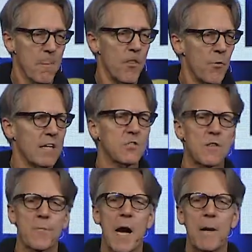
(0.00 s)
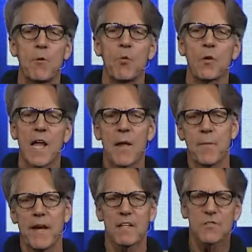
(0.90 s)
The rest of the Bible will not
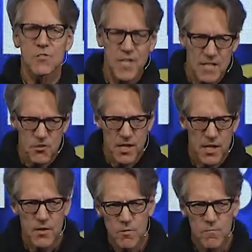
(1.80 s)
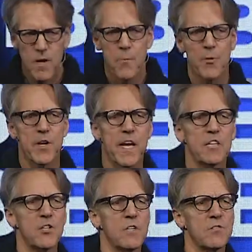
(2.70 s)
make sense to you.
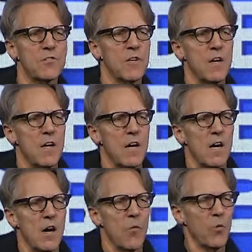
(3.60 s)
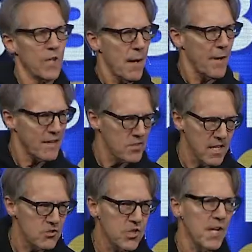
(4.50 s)
Predictions will not make
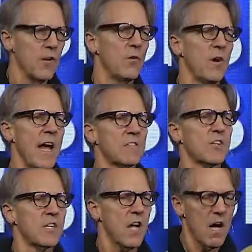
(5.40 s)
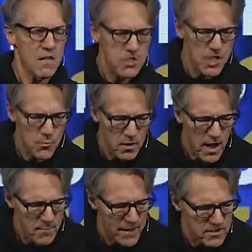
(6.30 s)
sense to you. Eschatology will
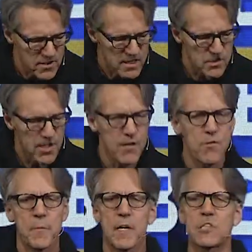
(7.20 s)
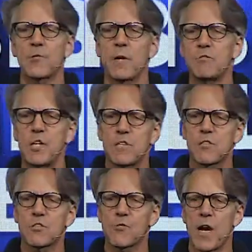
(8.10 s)
not make sense to you. The ministry of
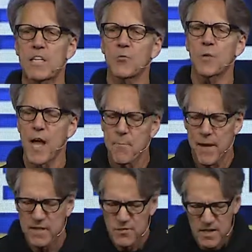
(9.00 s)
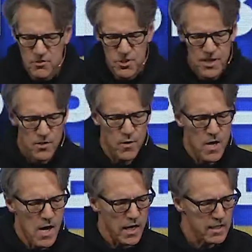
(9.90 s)
Jesus Christ will not make sense to you
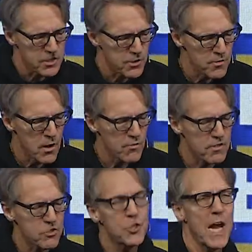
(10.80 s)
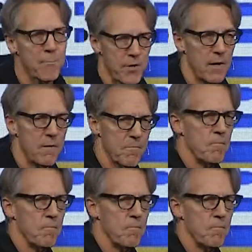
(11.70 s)
unless you know this chapter.